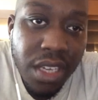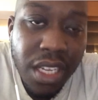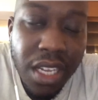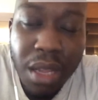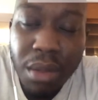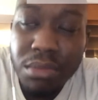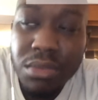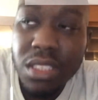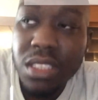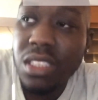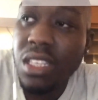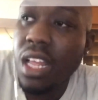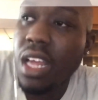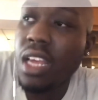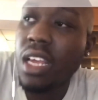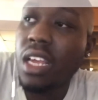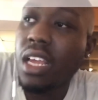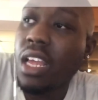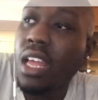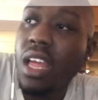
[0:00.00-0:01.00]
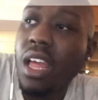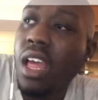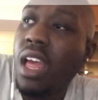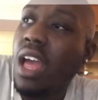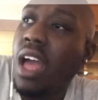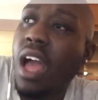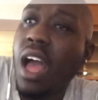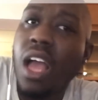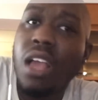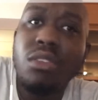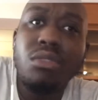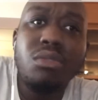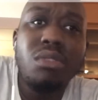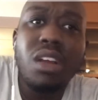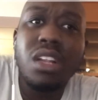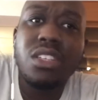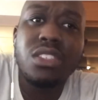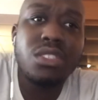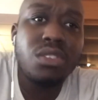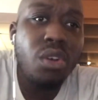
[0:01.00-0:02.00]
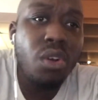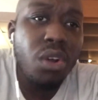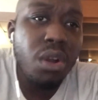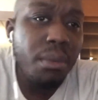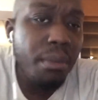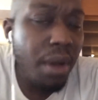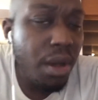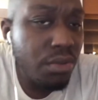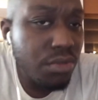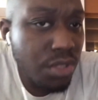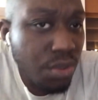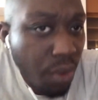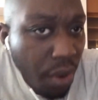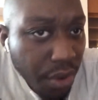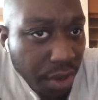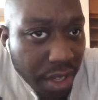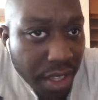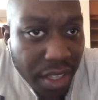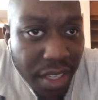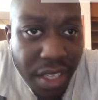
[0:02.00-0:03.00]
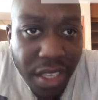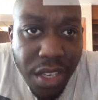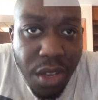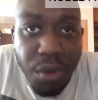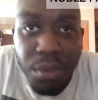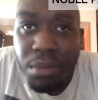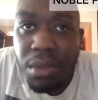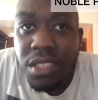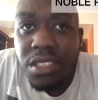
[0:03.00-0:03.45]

And I'm just like, how you got a song about twerking and no